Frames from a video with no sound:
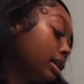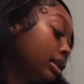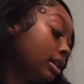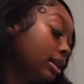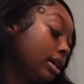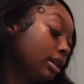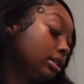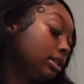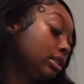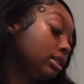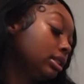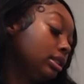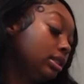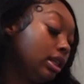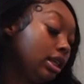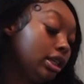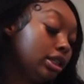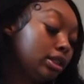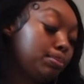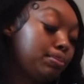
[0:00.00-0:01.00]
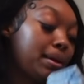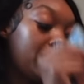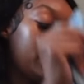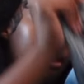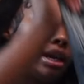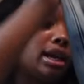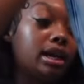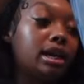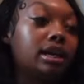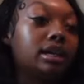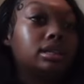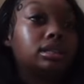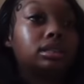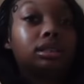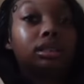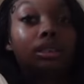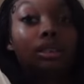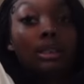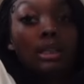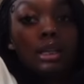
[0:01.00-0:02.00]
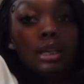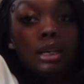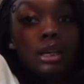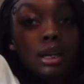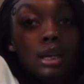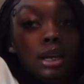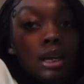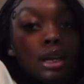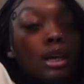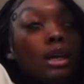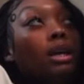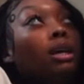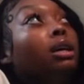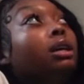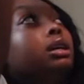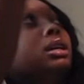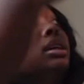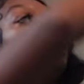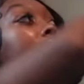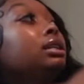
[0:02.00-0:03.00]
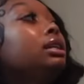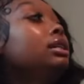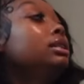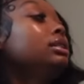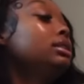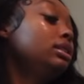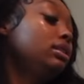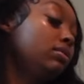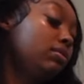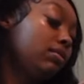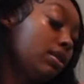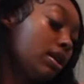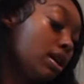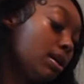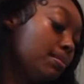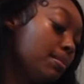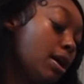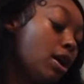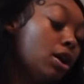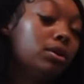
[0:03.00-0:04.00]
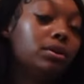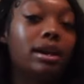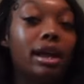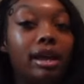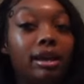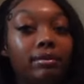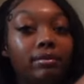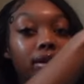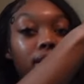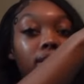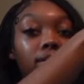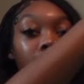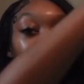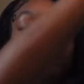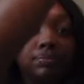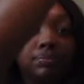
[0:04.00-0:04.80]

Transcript: next is these pants this is from Old Navy